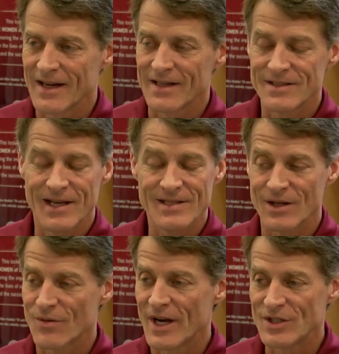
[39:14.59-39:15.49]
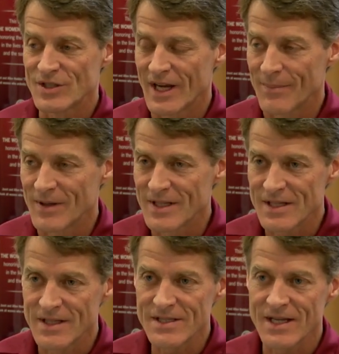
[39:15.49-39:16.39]
Uh, he stays in great shape. And this
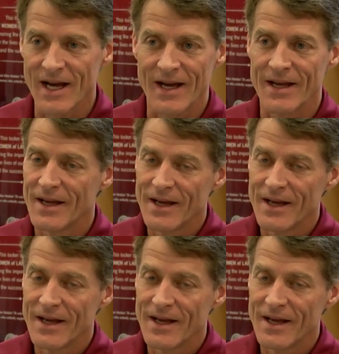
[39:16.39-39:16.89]
this guy,